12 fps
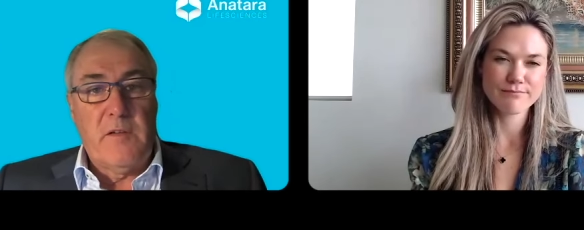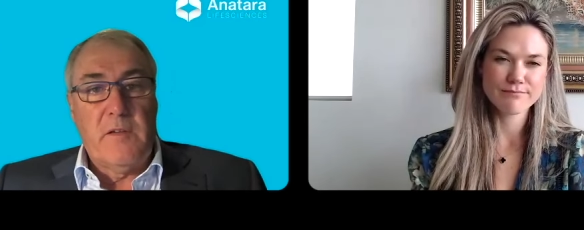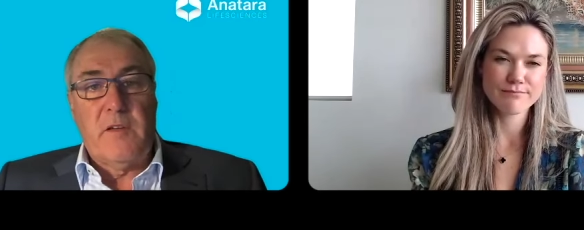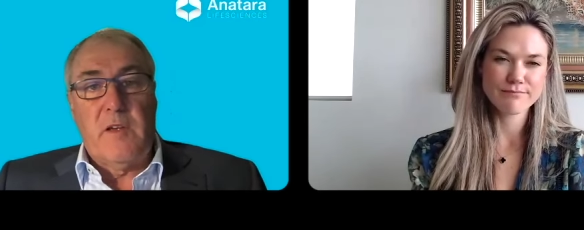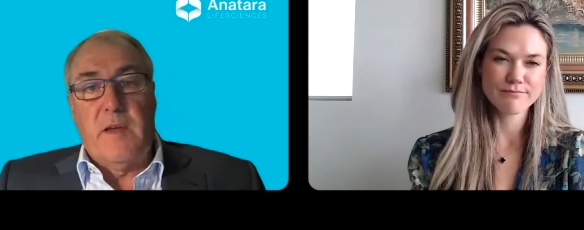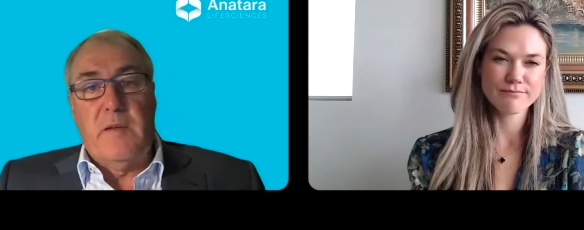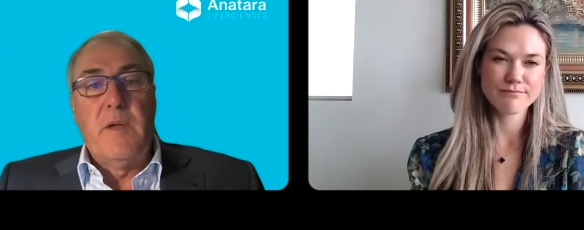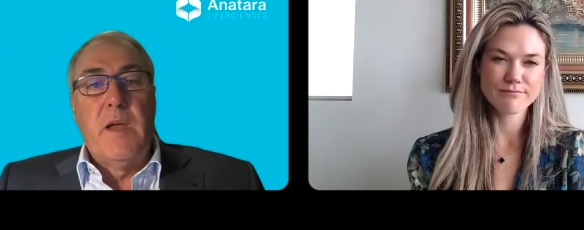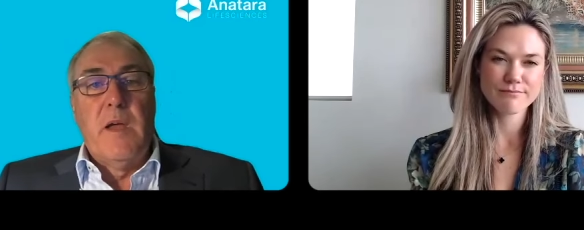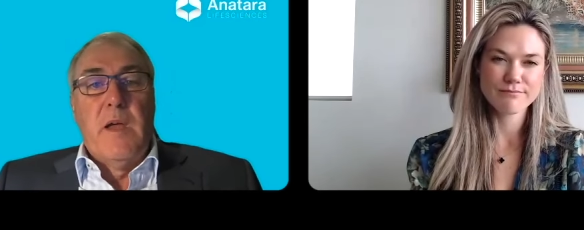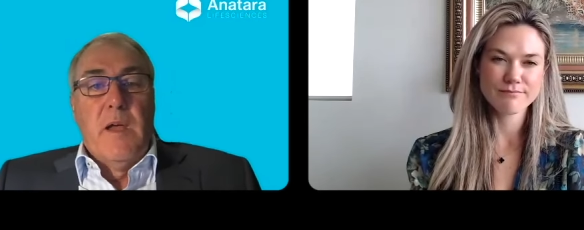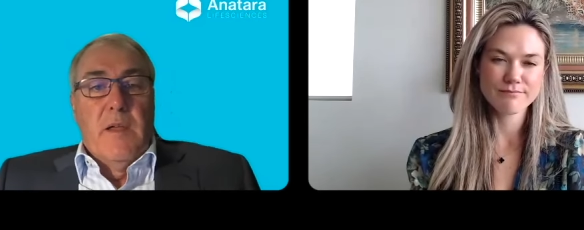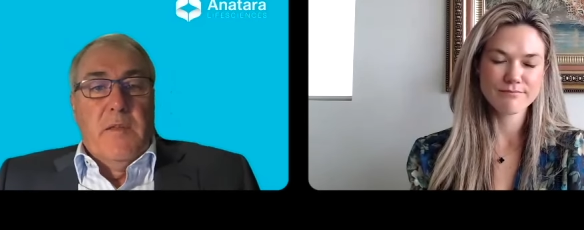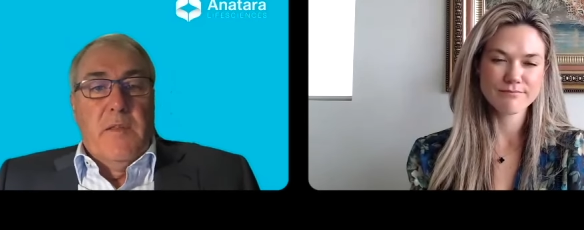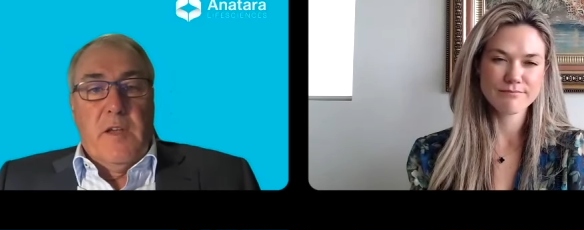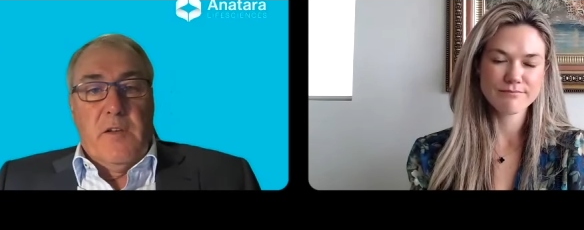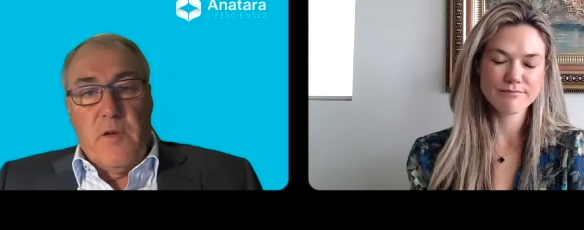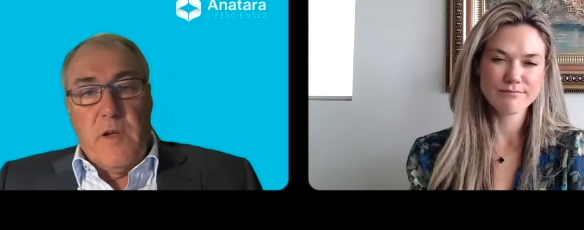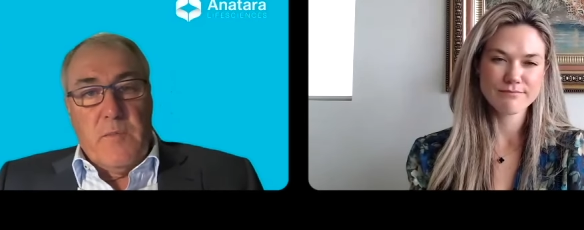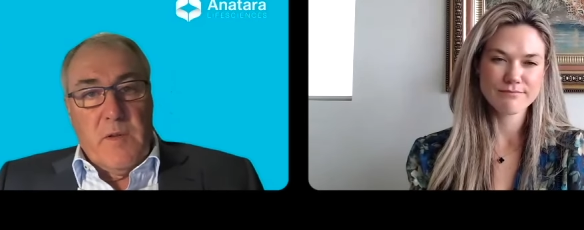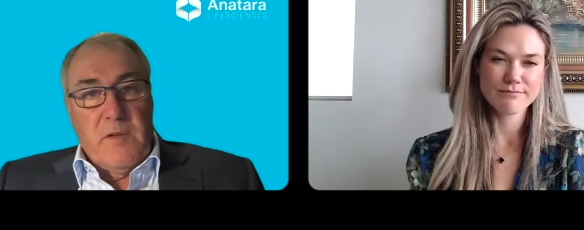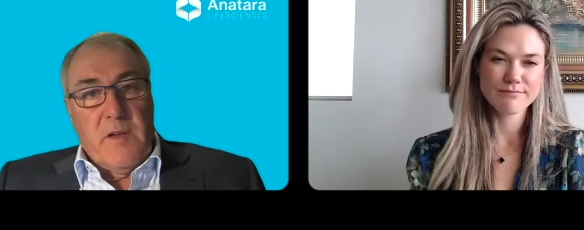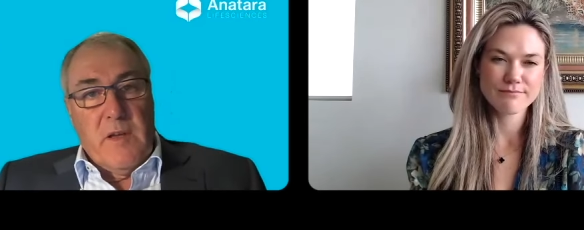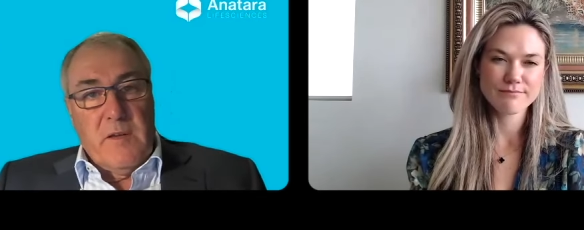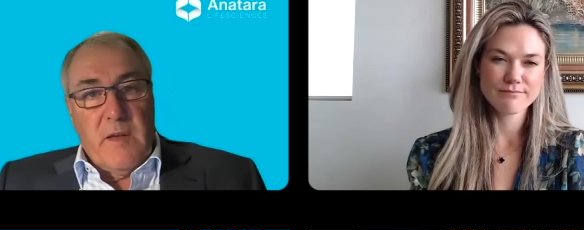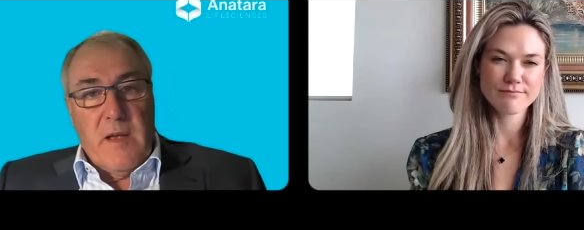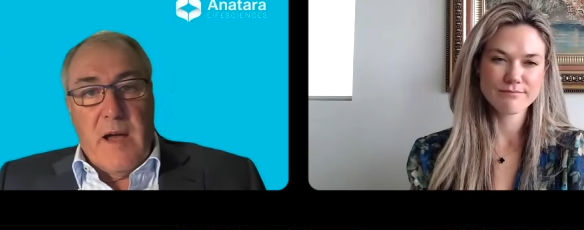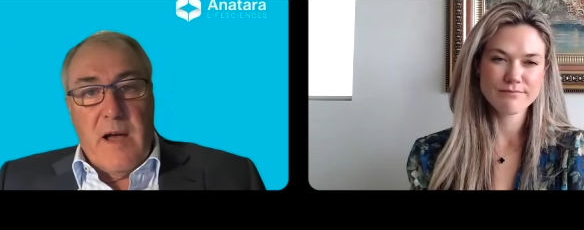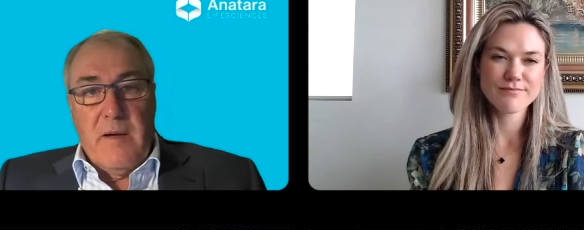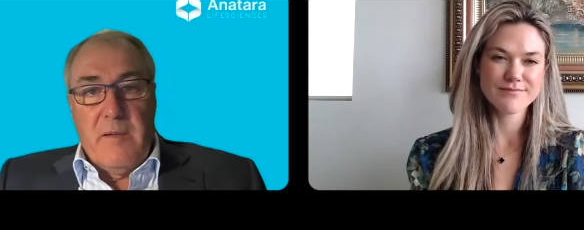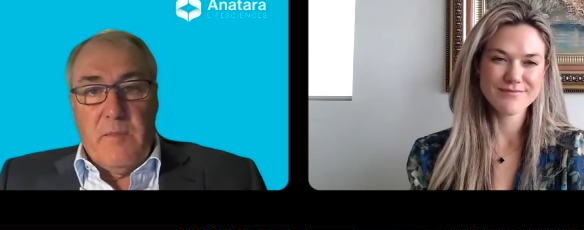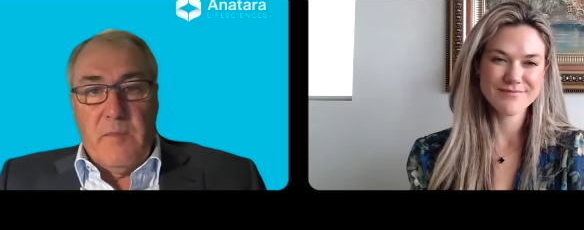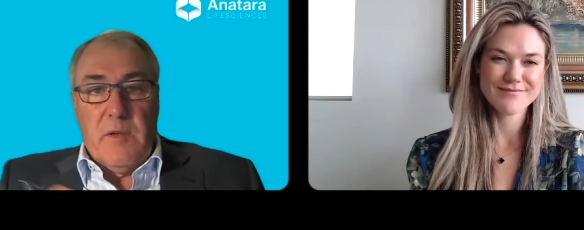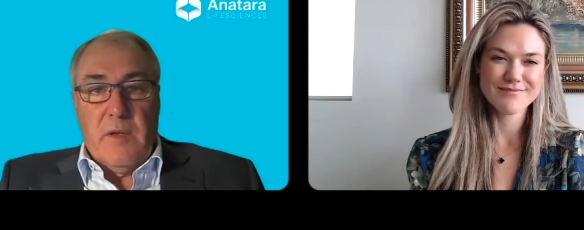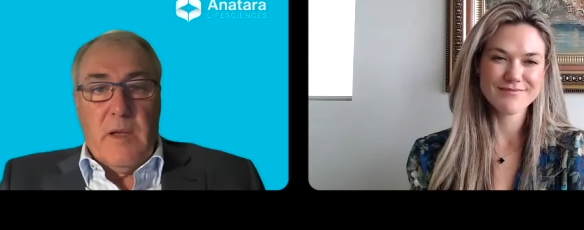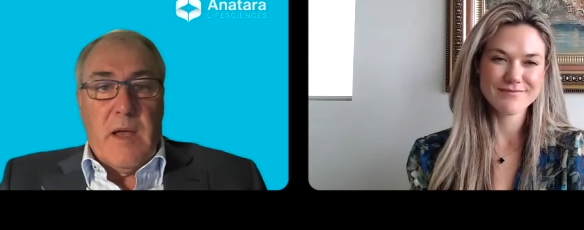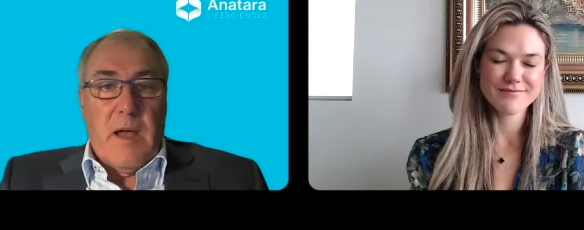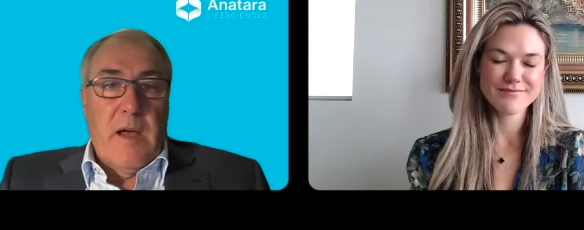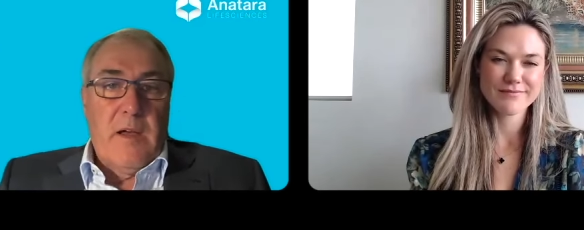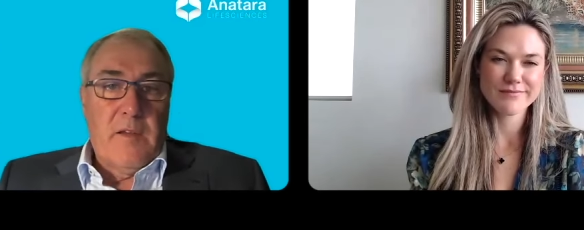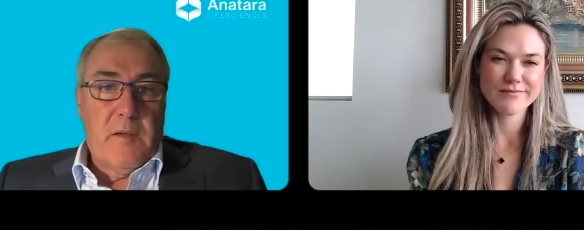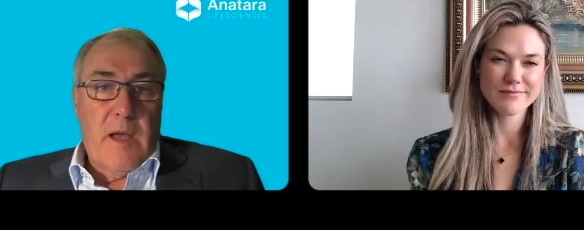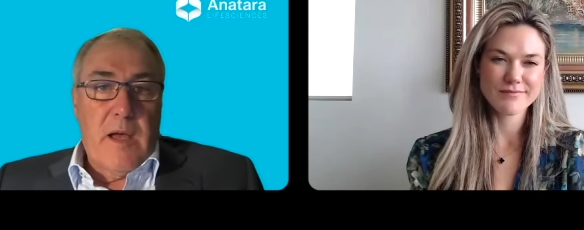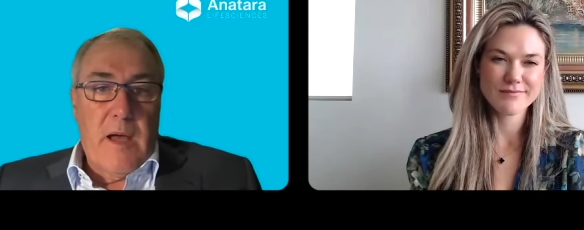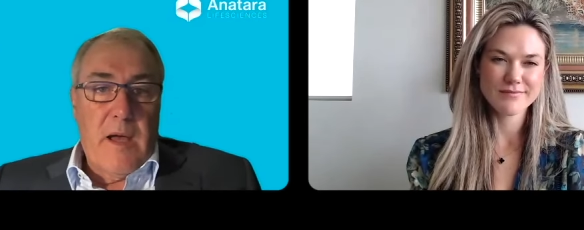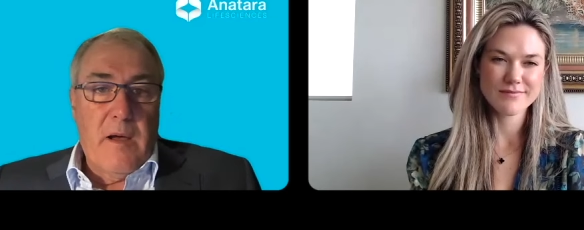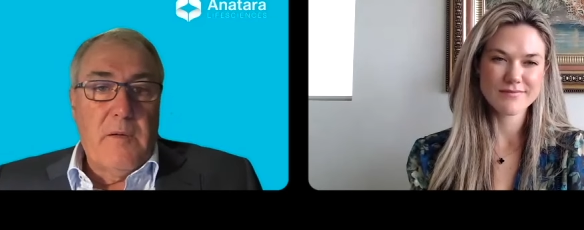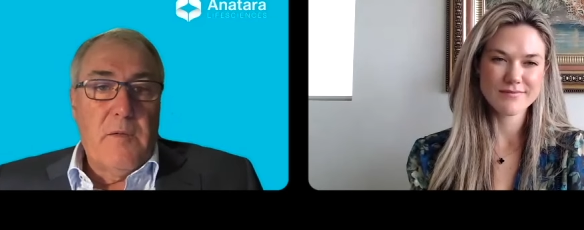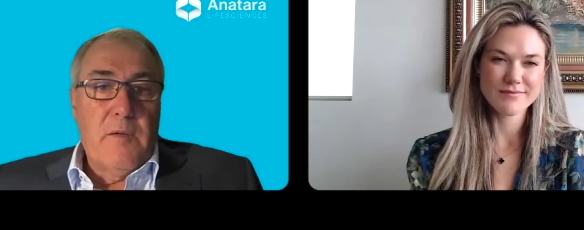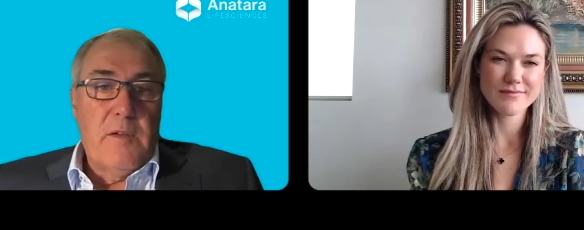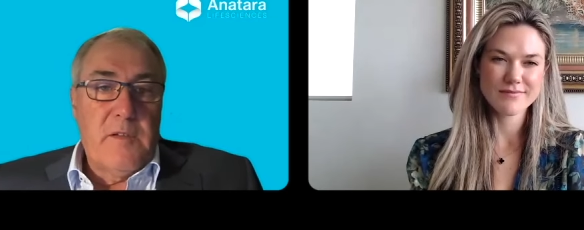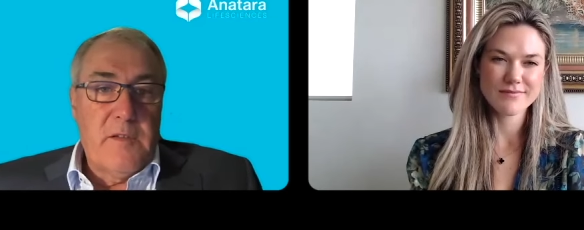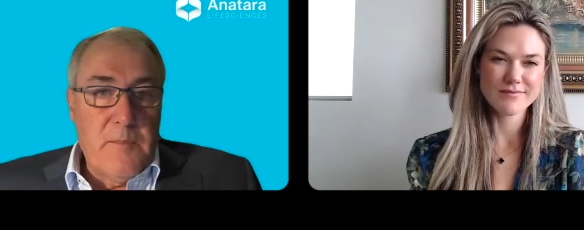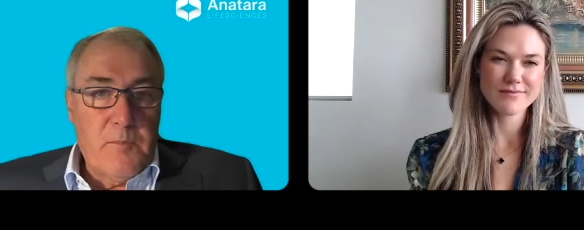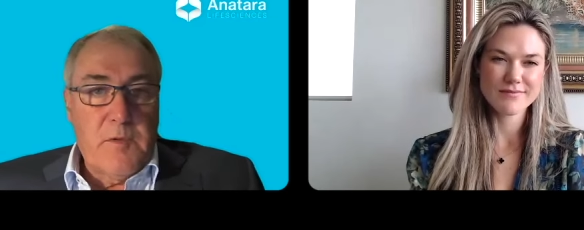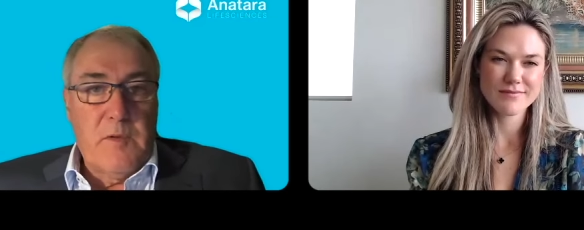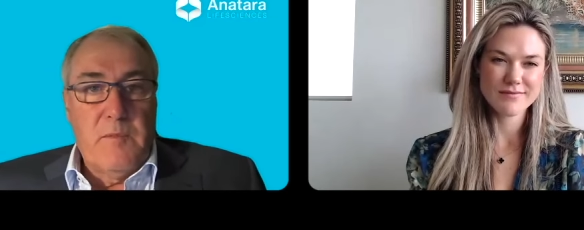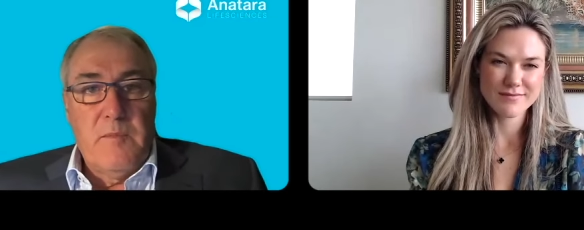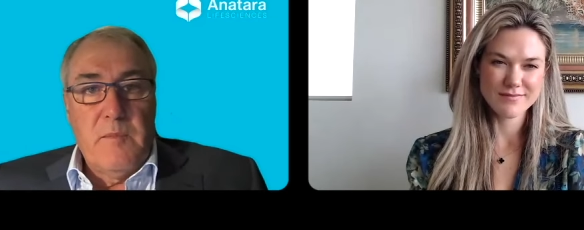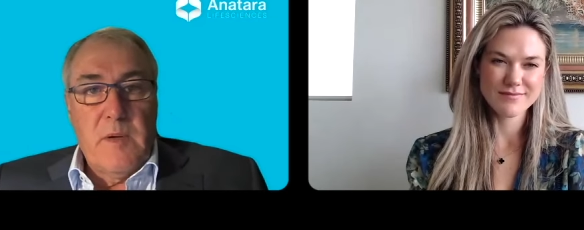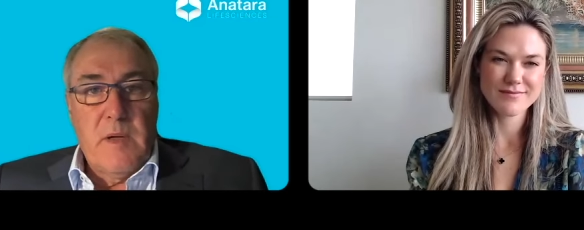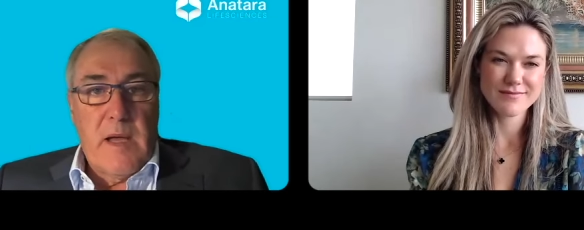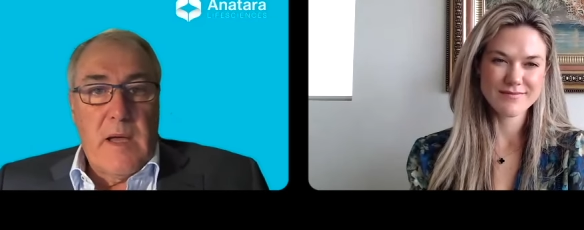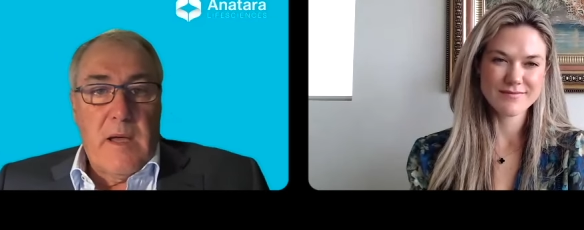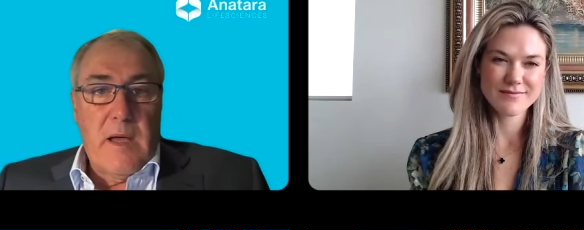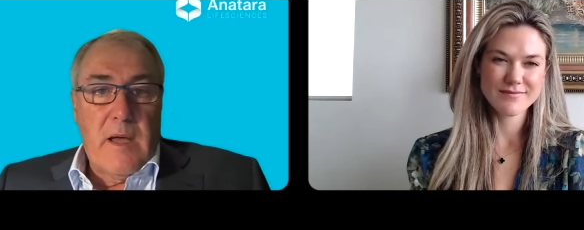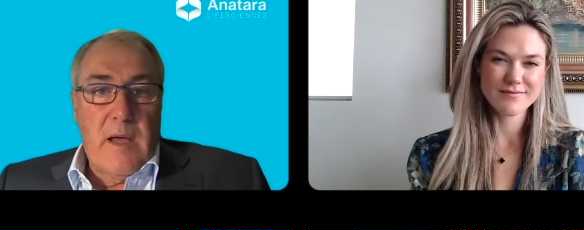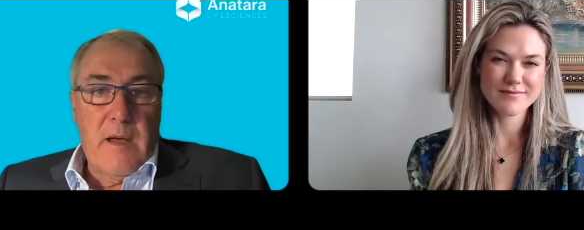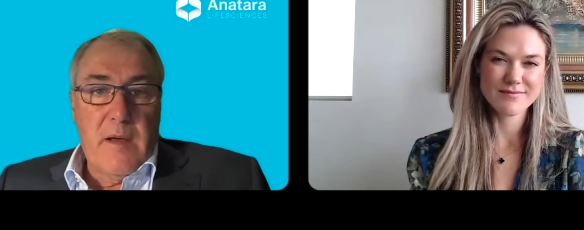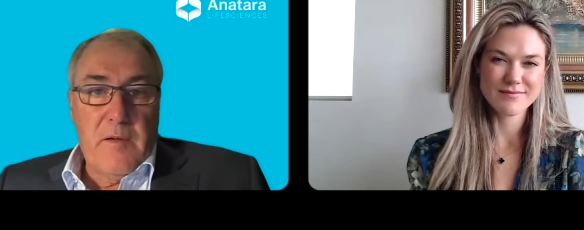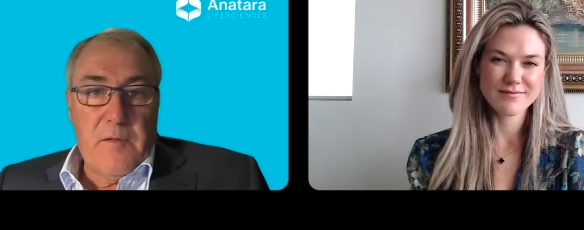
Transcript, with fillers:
Speaker 1: So their their treatments are are, are, are symptom uh,